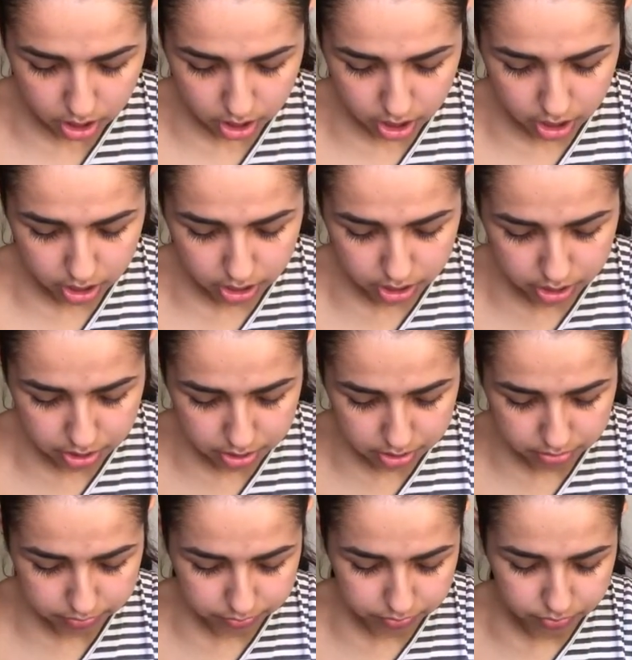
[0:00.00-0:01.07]
And
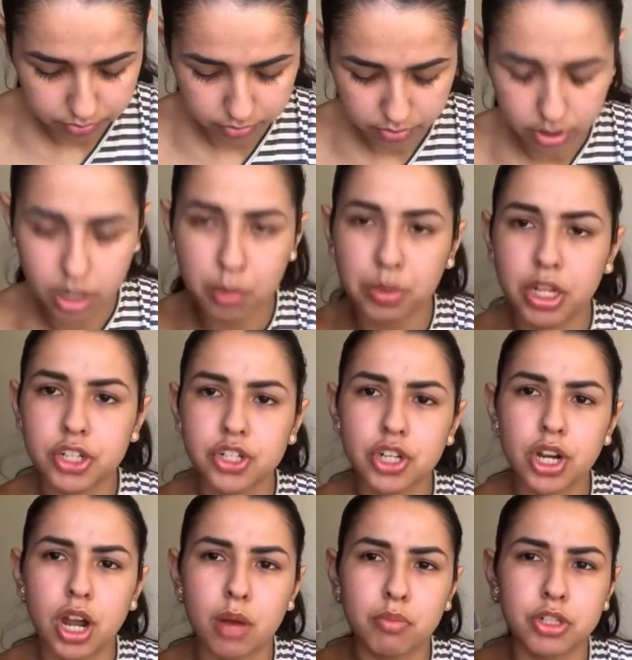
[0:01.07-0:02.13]
I'm not
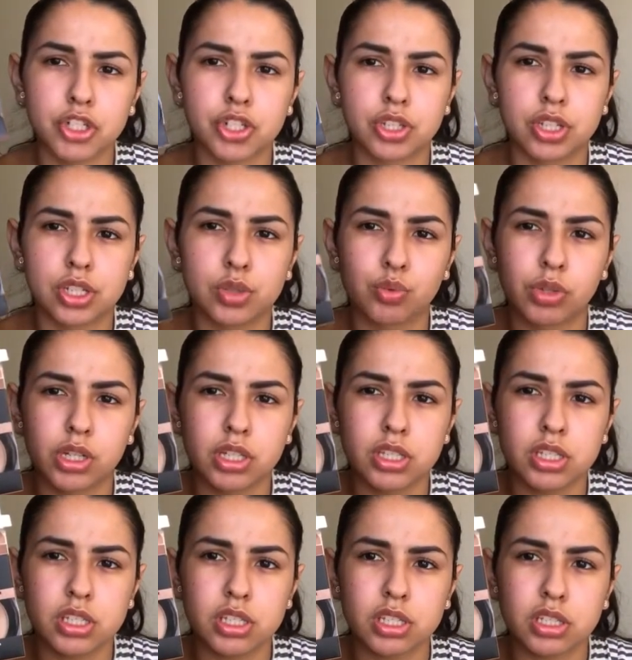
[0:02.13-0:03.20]
sure how much this
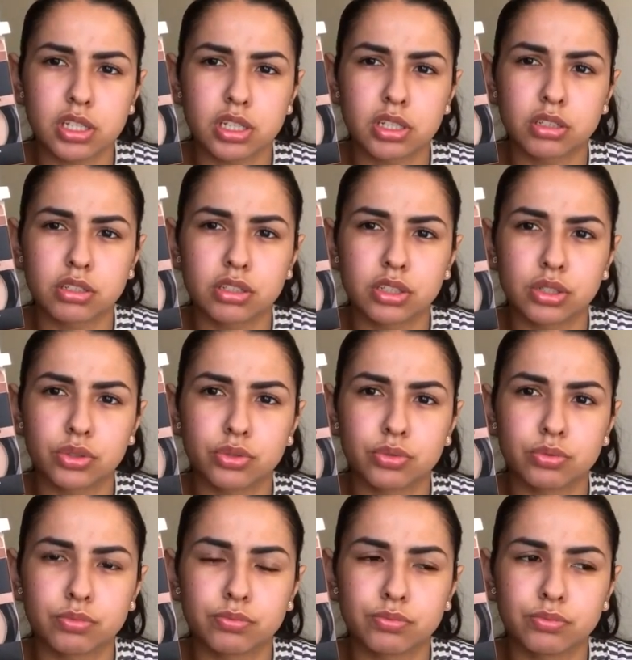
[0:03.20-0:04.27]
was.
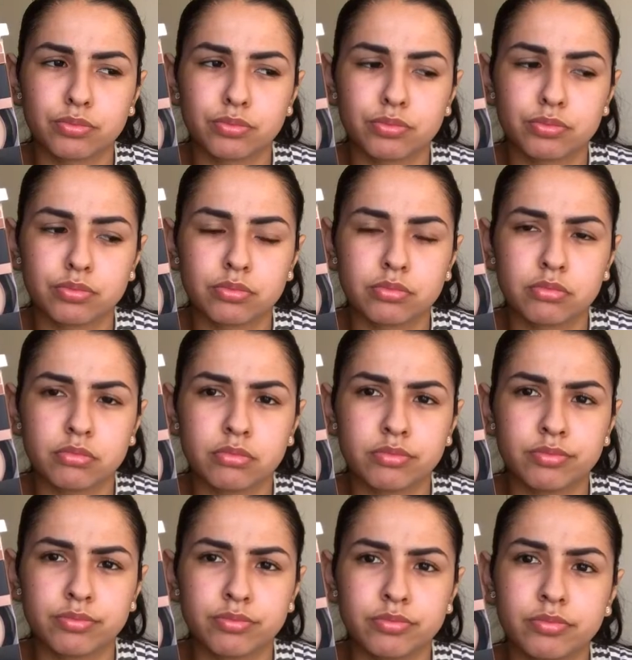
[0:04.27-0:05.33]

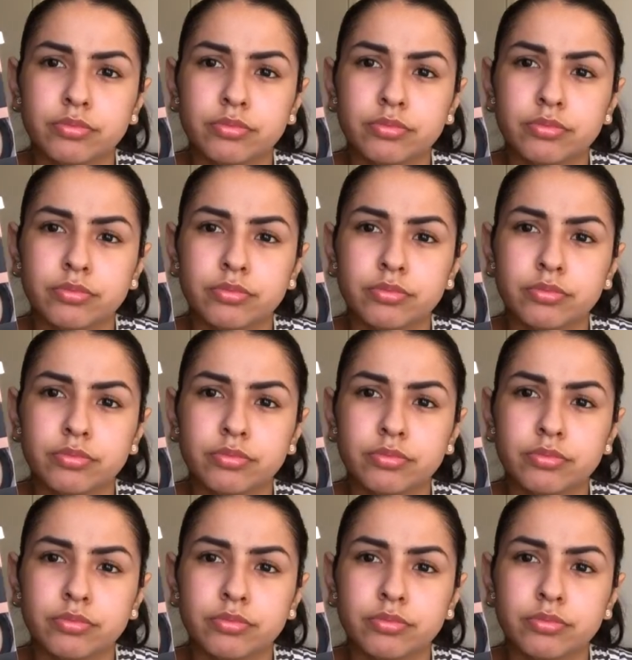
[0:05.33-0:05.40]
Mm,